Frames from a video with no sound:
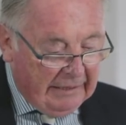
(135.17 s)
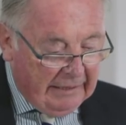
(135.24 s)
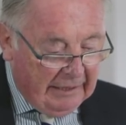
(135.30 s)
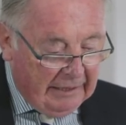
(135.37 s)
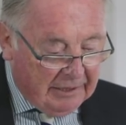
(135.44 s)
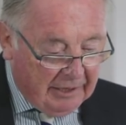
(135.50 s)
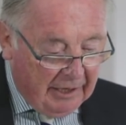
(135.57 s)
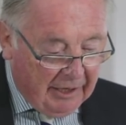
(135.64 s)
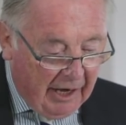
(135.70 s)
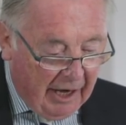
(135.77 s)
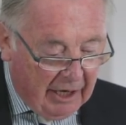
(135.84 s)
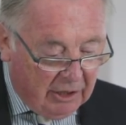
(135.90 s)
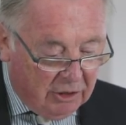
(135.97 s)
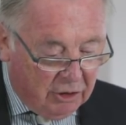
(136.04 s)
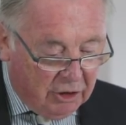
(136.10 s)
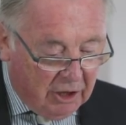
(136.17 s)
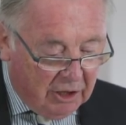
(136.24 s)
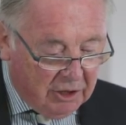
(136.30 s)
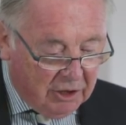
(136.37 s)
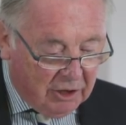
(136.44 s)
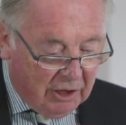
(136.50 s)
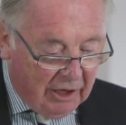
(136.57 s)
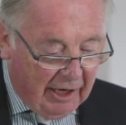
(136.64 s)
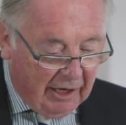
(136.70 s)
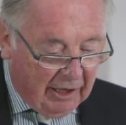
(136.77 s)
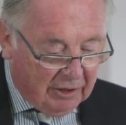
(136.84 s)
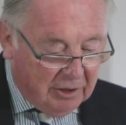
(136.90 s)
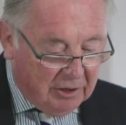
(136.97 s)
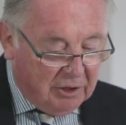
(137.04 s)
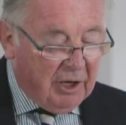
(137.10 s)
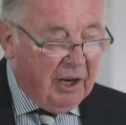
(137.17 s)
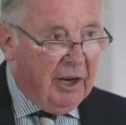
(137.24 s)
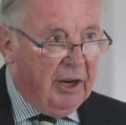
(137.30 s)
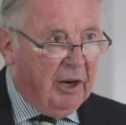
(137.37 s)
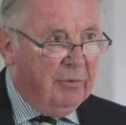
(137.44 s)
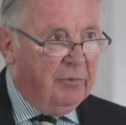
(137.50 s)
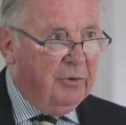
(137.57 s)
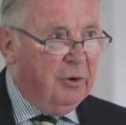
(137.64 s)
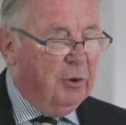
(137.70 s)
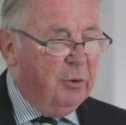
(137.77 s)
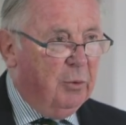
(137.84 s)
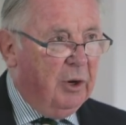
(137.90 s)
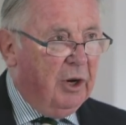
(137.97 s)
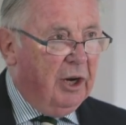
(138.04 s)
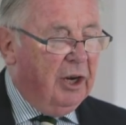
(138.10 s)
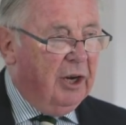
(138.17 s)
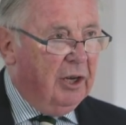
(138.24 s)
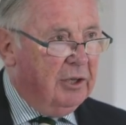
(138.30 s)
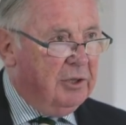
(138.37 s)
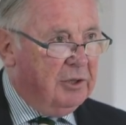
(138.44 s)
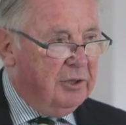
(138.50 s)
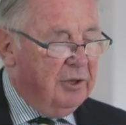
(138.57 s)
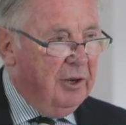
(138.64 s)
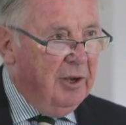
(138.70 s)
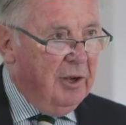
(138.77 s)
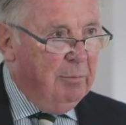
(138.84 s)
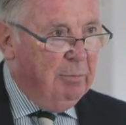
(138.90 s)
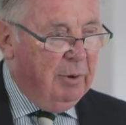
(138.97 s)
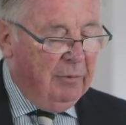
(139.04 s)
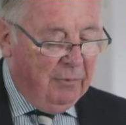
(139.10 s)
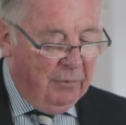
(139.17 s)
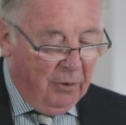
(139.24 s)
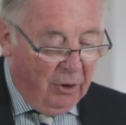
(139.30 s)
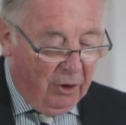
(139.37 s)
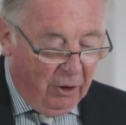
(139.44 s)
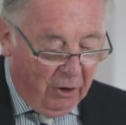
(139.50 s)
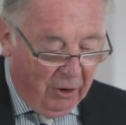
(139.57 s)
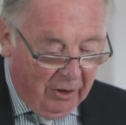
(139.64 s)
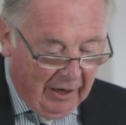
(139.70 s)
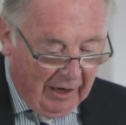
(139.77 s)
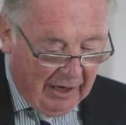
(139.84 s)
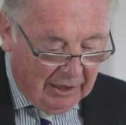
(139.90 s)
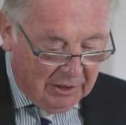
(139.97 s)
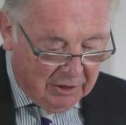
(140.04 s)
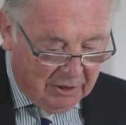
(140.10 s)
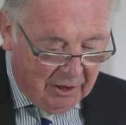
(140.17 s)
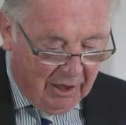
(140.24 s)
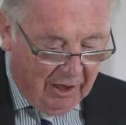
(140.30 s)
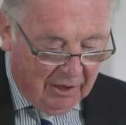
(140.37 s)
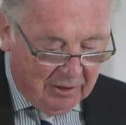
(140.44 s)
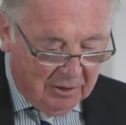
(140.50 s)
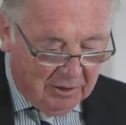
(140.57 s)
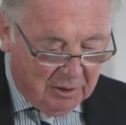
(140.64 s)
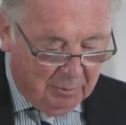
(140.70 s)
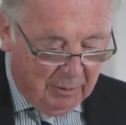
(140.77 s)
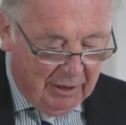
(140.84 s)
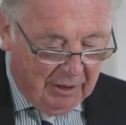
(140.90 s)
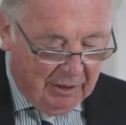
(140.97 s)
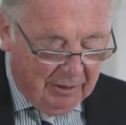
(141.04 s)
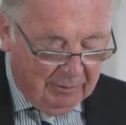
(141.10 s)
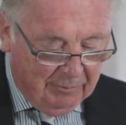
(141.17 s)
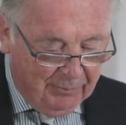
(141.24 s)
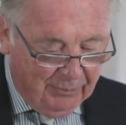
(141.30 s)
He said, "I'd just like to say a few words before I start to speak."